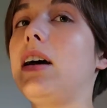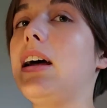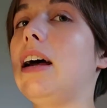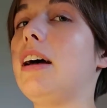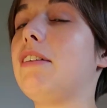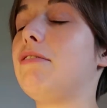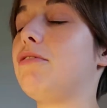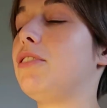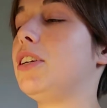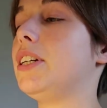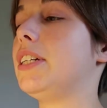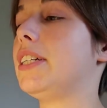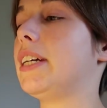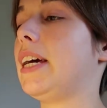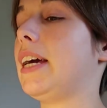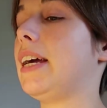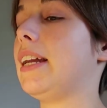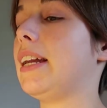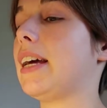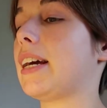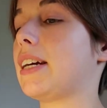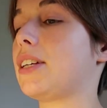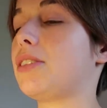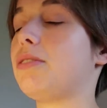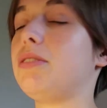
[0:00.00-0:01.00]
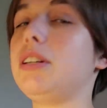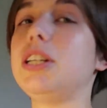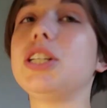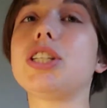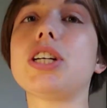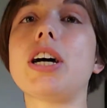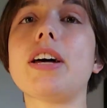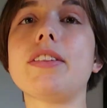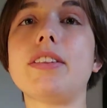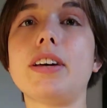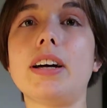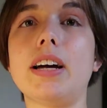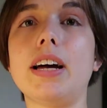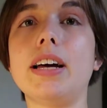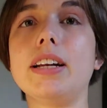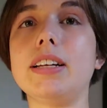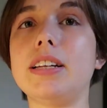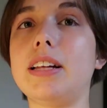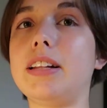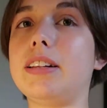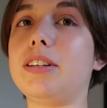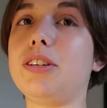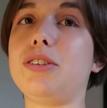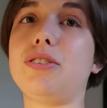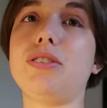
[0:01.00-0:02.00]
every day next to each other and
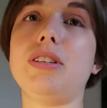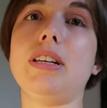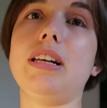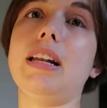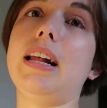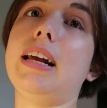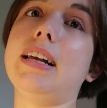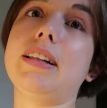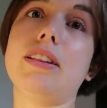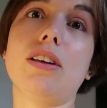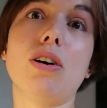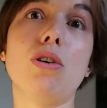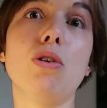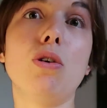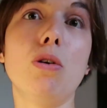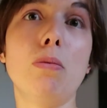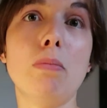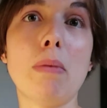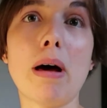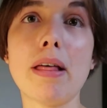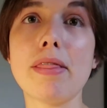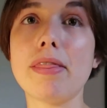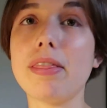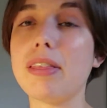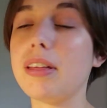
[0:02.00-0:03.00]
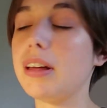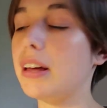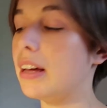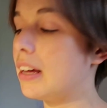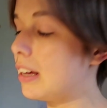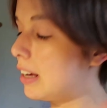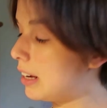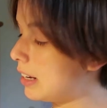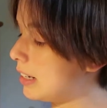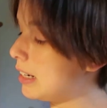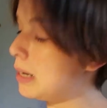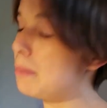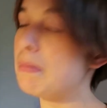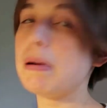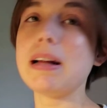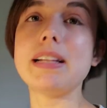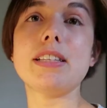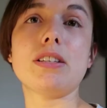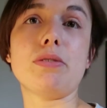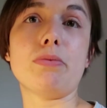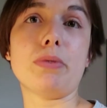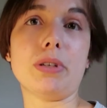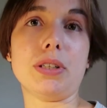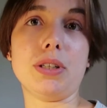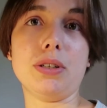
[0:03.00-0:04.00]
then you see like the whole month.
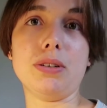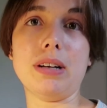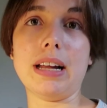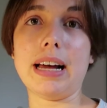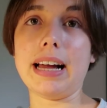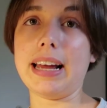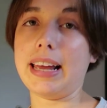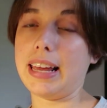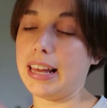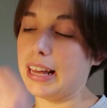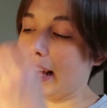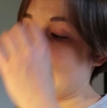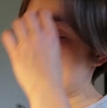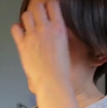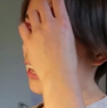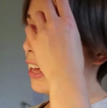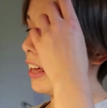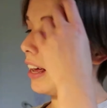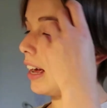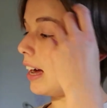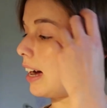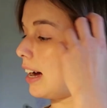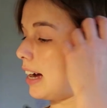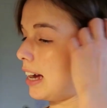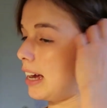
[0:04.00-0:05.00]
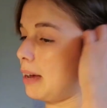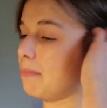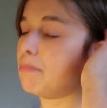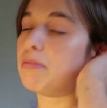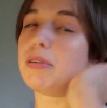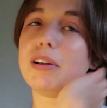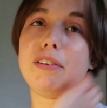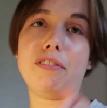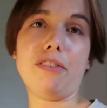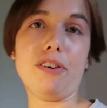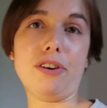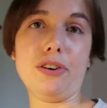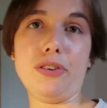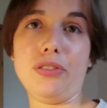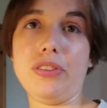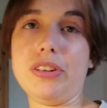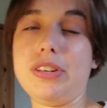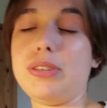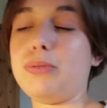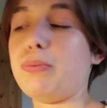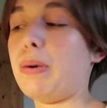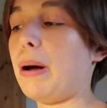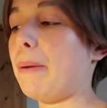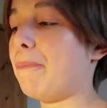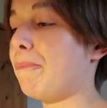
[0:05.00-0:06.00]
Depends on what you like. I prefer
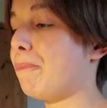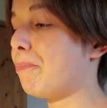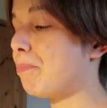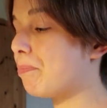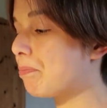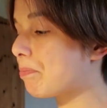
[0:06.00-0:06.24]
this one.